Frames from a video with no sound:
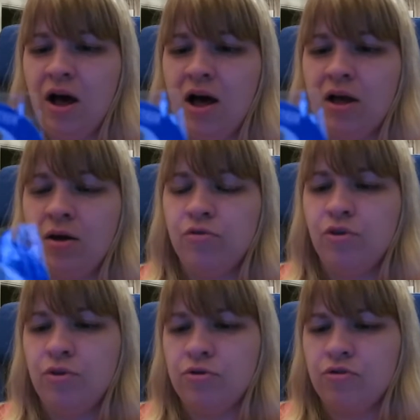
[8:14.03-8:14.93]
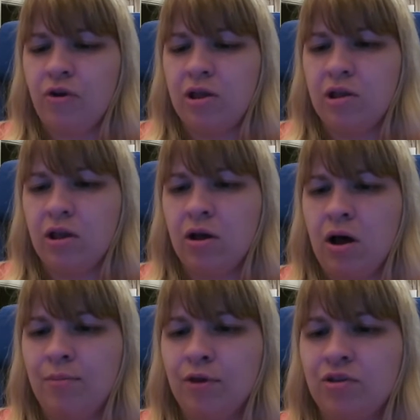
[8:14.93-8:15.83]
Go to
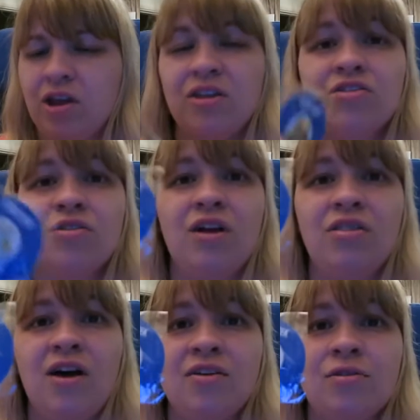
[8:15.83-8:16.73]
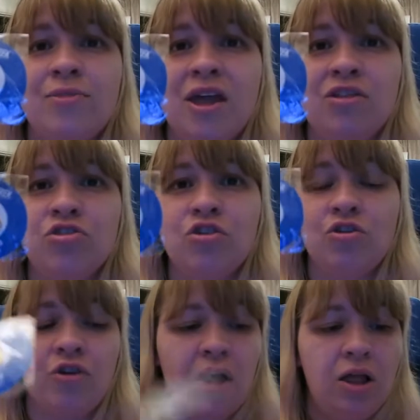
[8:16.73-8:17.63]
lootcrate.com. Looks like it's unlocked something in
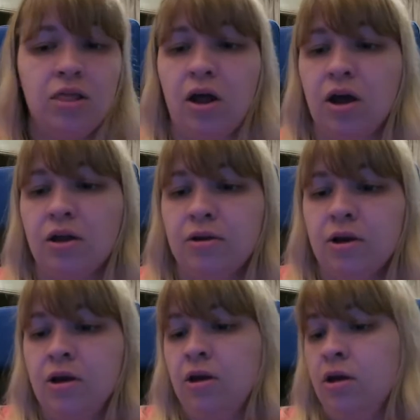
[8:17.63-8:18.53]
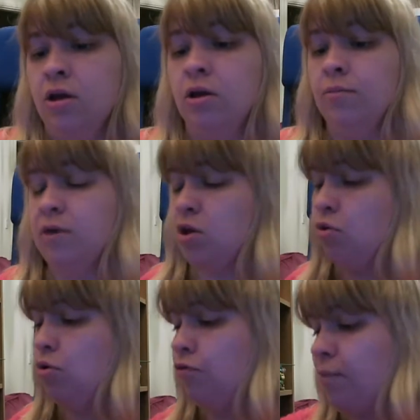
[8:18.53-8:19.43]
Star Trek Online. Be
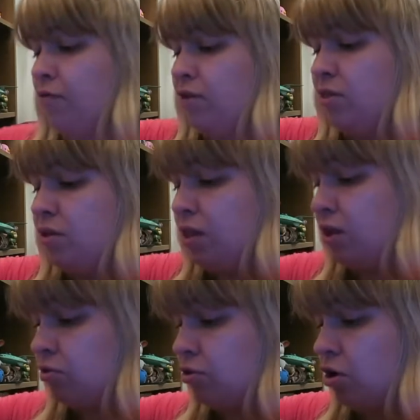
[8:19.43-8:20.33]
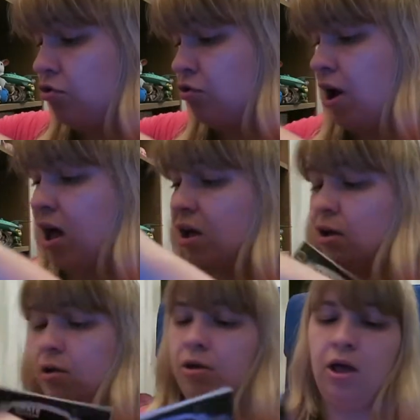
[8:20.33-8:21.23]
cool for my friends that like Star
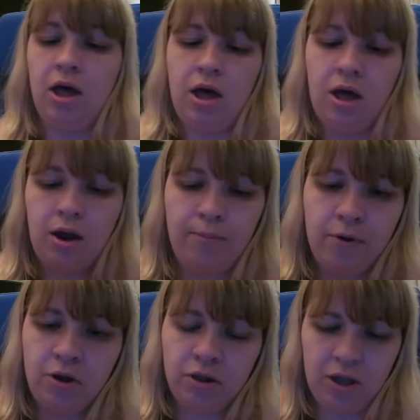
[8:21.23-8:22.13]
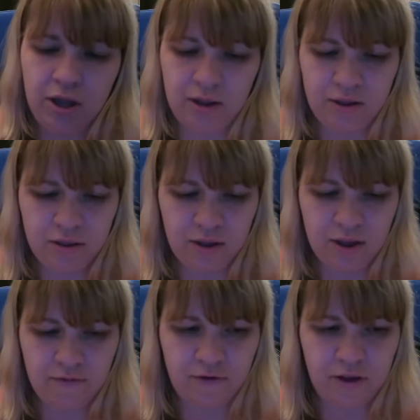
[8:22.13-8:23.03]
Trek. Booklet. Let's
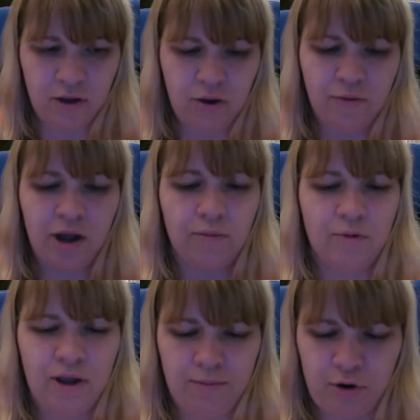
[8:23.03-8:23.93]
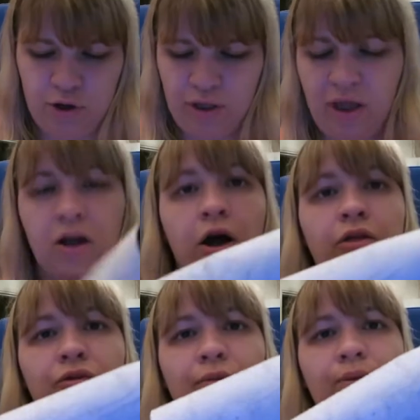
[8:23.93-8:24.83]
see if it... Oh, we got Rick and Marty like
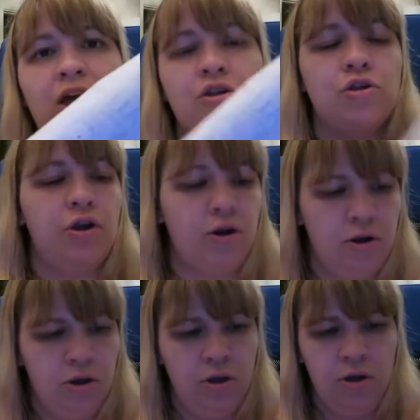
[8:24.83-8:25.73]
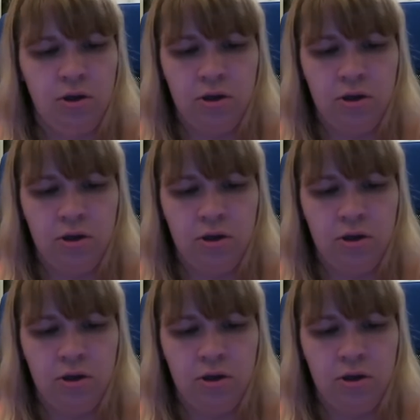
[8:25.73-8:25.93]
coloring page in here.